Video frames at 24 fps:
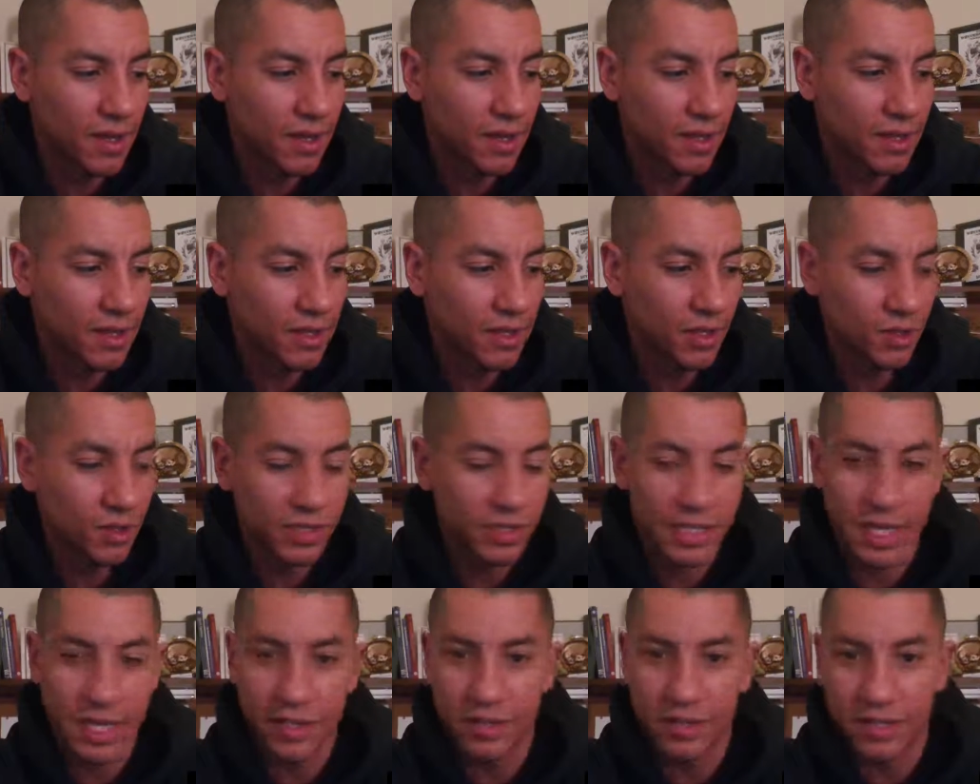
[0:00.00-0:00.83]
you
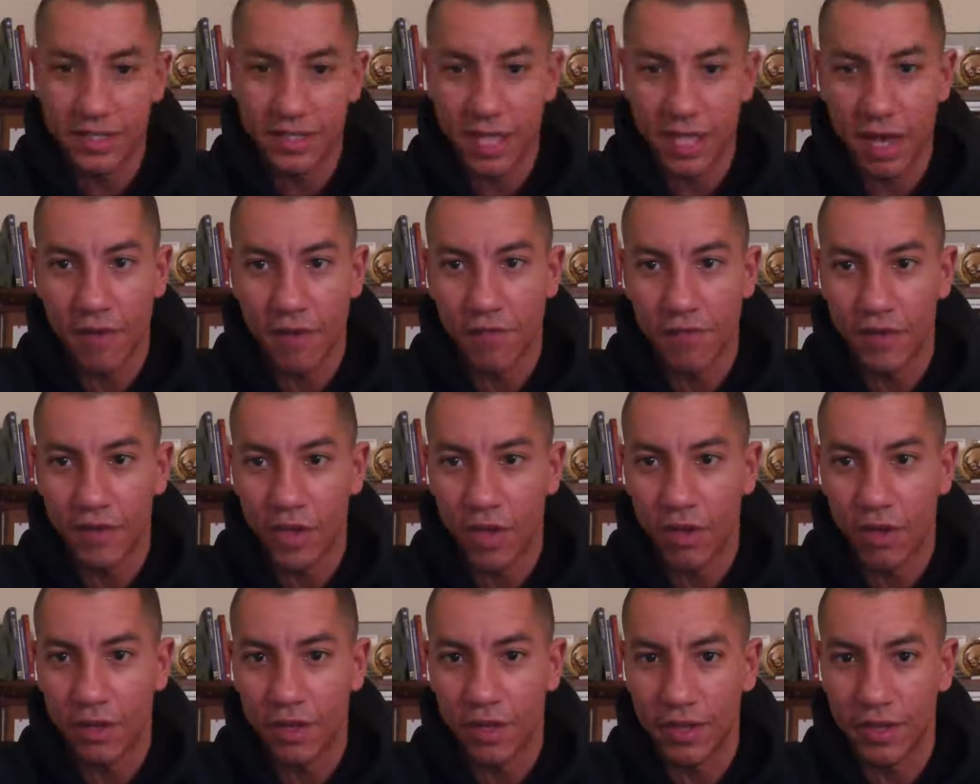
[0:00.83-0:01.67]
said yourself,
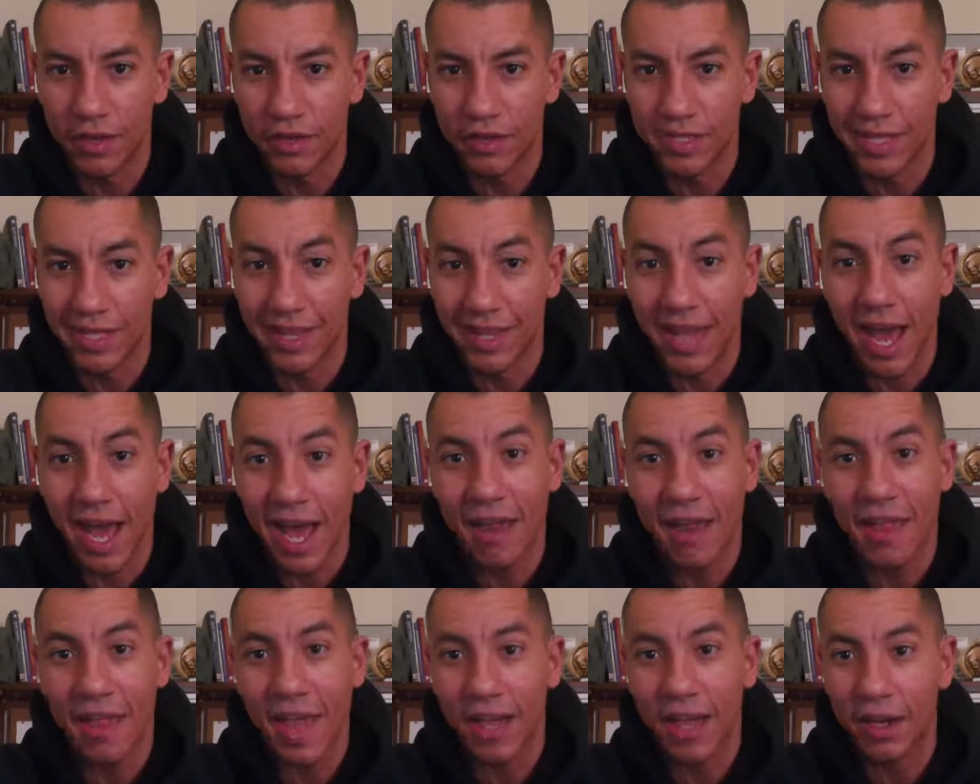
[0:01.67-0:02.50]
that there's a
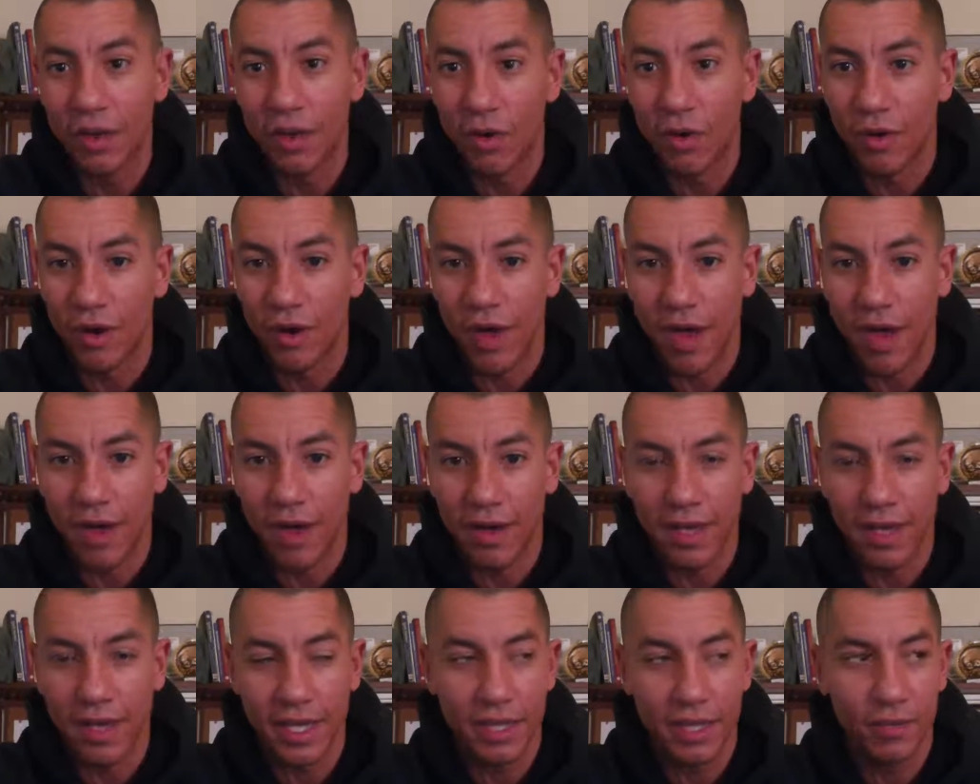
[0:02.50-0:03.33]
lot of that going
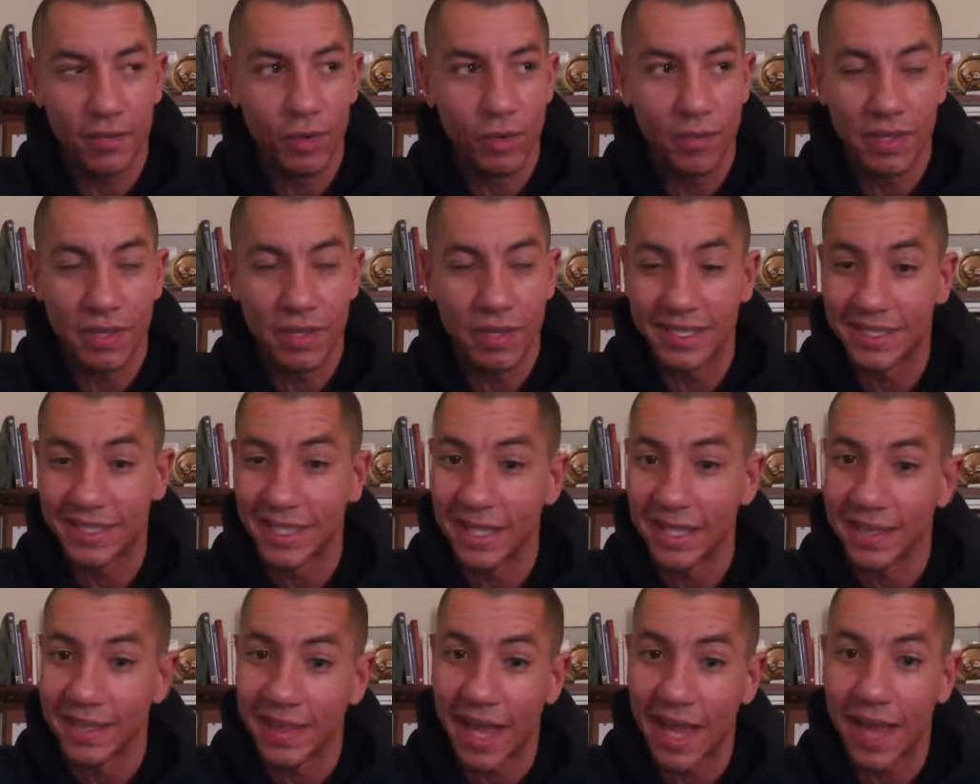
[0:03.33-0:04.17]
on, and we've been
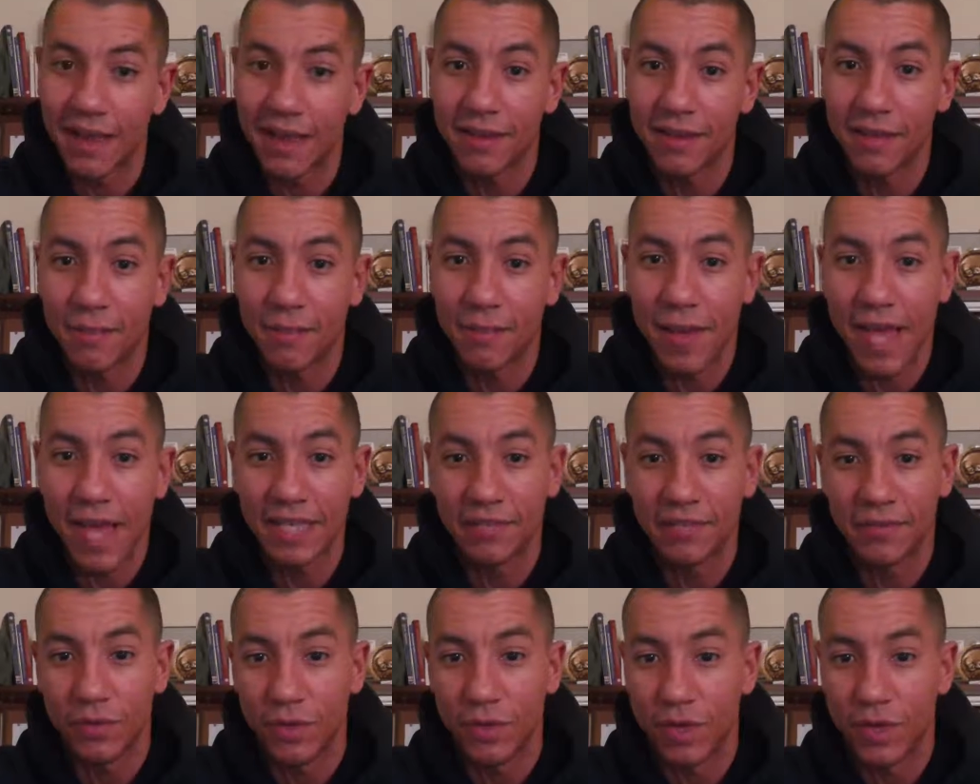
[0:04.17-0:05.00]
seeing that the
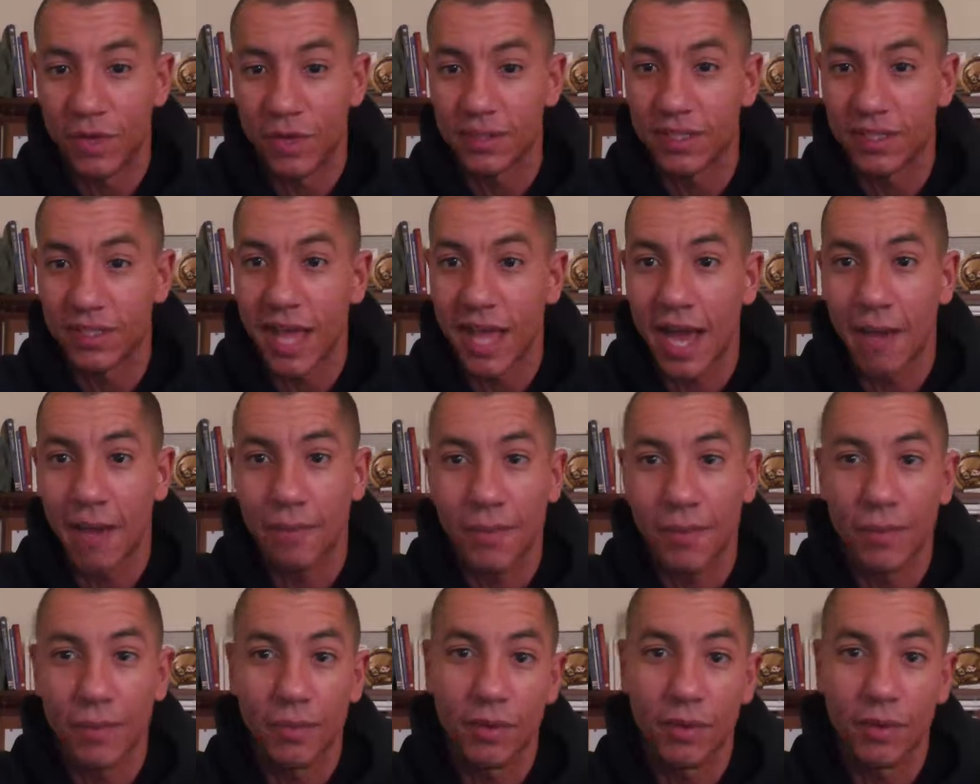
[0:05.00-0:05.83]
past few years. A lot of
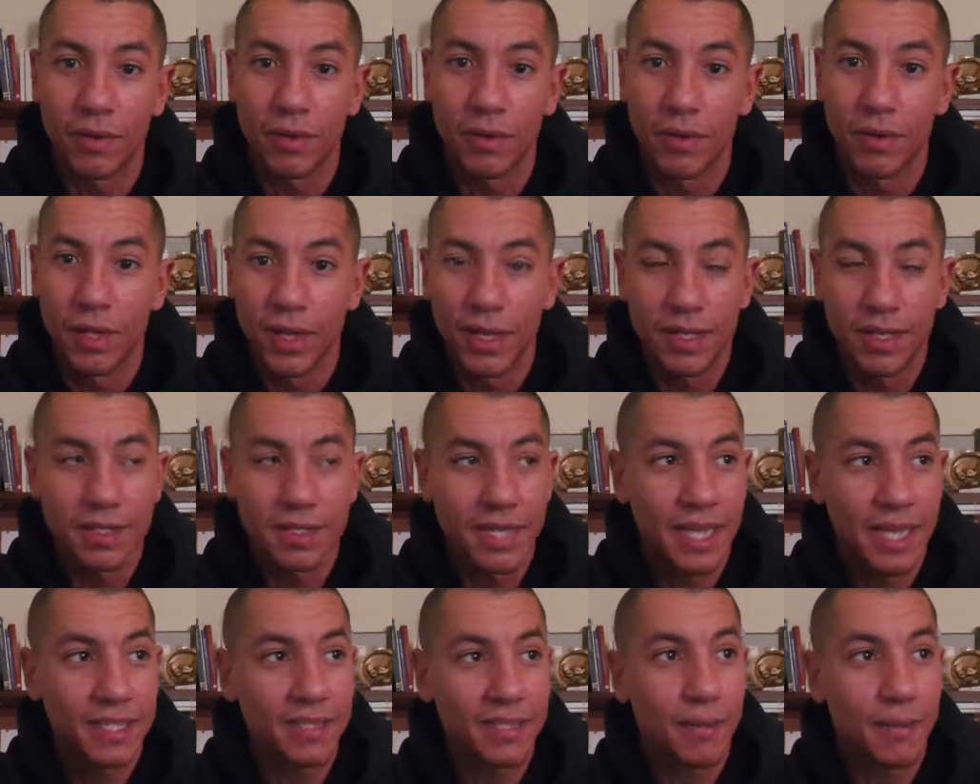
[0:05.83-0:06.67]
people
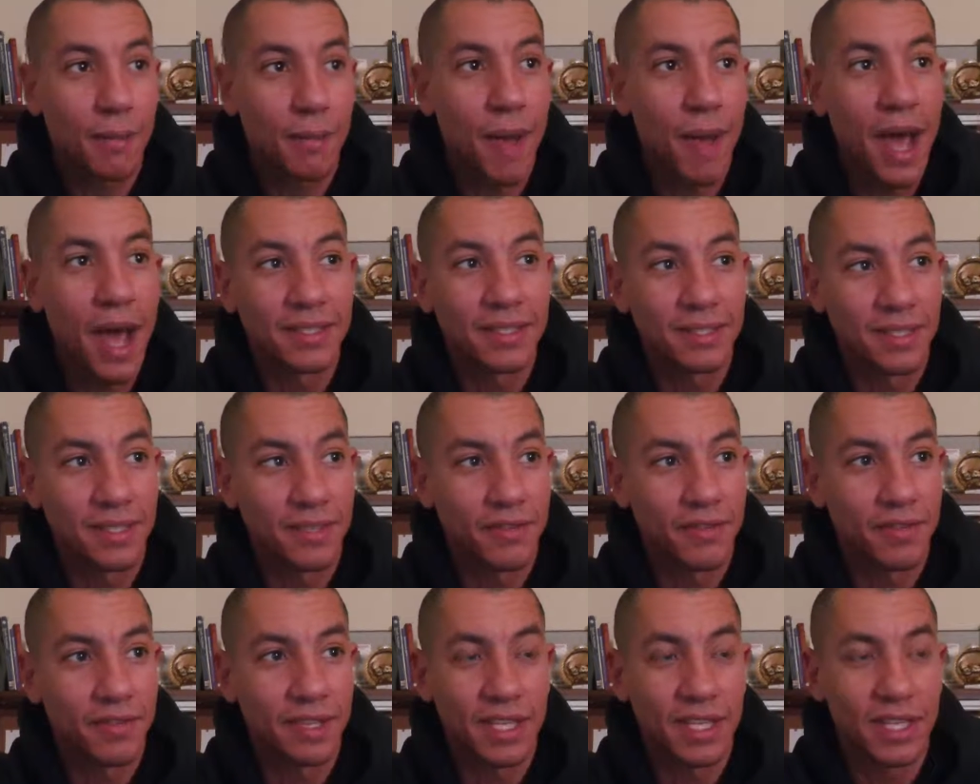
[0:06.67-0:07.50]
testing
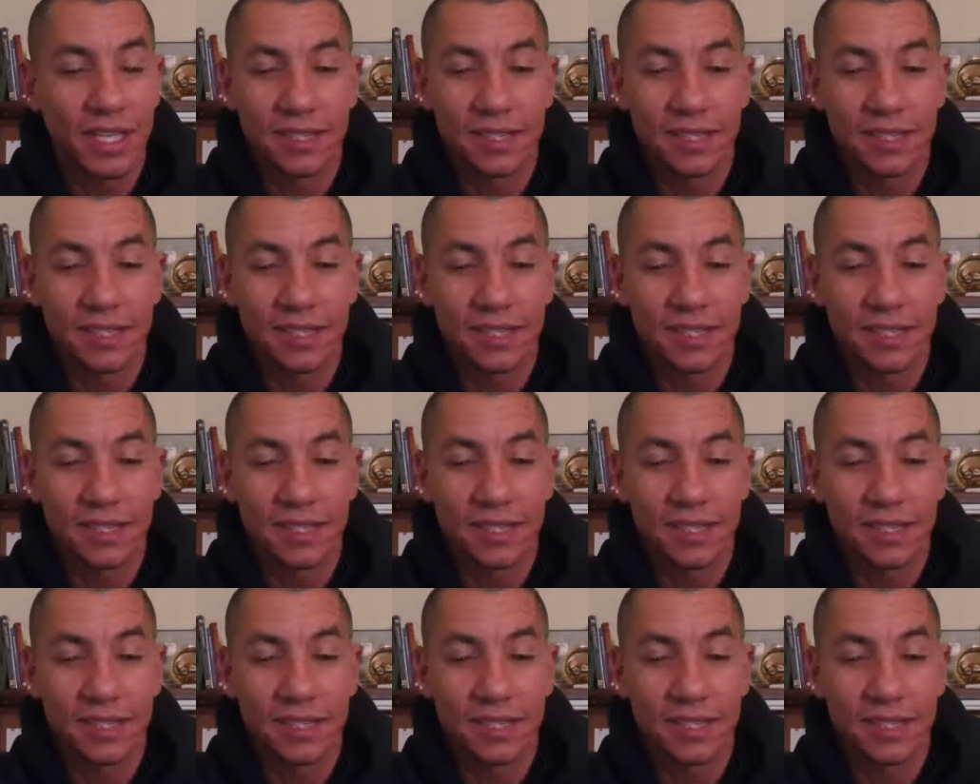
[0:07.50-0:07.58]
positive and things